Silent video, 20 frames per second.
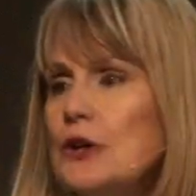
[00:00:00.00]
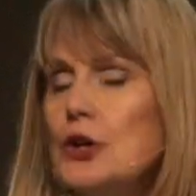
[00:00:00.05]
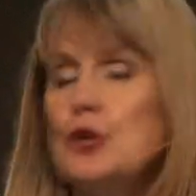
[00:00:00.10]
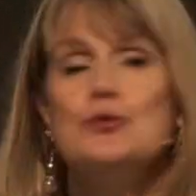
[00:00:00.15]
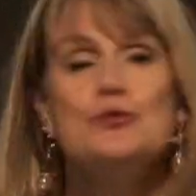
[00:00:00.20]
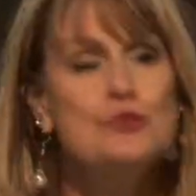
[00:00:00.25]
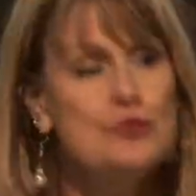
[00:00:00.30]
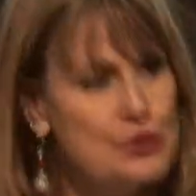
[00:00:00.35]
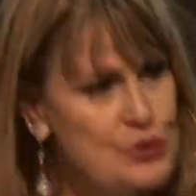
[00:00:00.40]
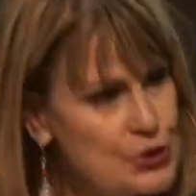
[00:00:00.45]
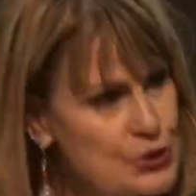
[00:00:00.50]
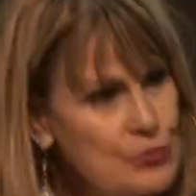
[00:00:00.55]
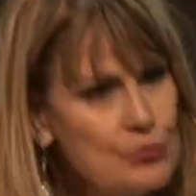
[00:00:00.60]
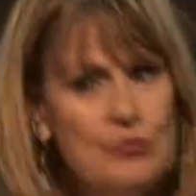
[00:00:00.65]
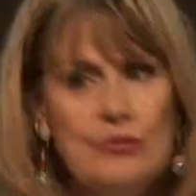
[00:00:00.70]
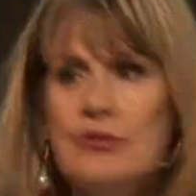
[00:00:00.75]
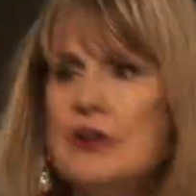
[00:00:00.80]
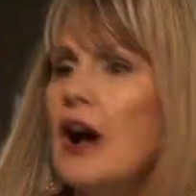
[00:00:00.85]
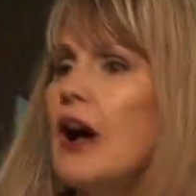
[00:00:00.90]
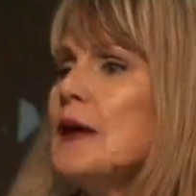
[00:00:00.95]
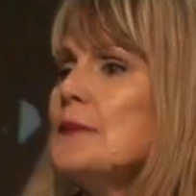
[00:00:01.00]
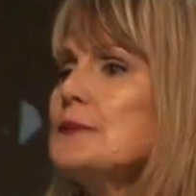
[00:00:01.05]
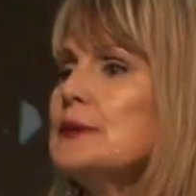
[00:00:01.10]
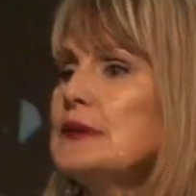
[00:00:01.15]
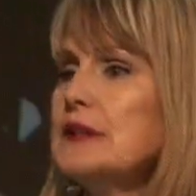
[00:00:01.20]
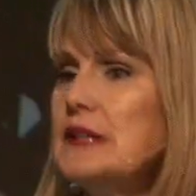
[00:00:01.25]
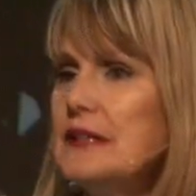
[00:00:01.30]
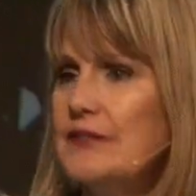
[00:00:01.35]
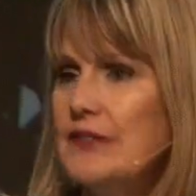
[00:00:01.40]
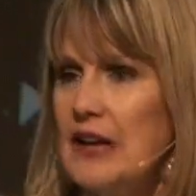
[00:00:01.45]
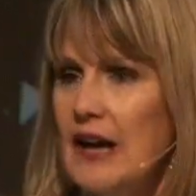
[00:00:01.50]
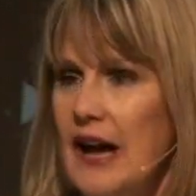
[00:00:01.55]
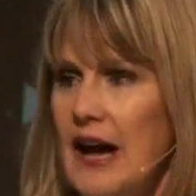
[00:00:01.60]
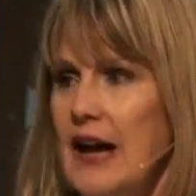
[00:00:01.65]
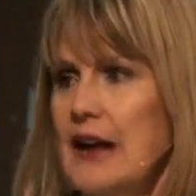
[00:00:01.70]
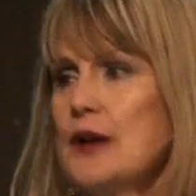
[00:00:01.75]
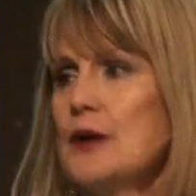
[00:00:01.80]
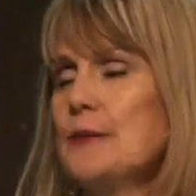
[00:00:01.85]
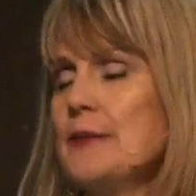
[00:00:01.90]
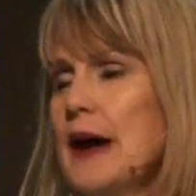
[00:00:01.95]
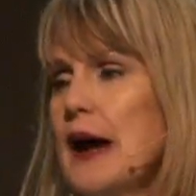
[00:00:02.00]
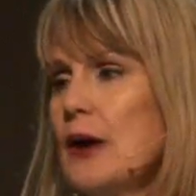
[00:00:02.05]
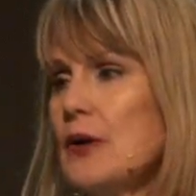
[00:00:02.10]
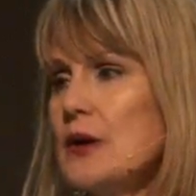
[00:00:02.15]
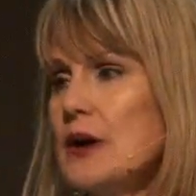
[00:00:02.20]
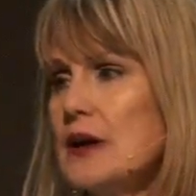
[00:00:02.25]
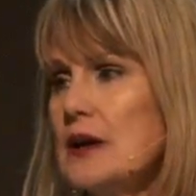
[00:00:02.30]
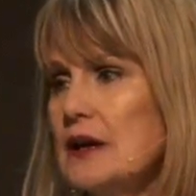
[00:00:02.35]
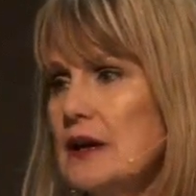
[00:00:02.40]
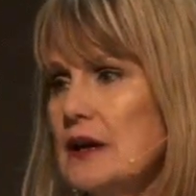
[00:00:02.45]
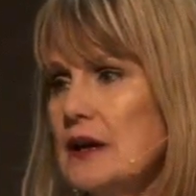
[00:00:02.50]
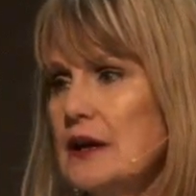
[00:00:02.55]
who do not believe in a higher power.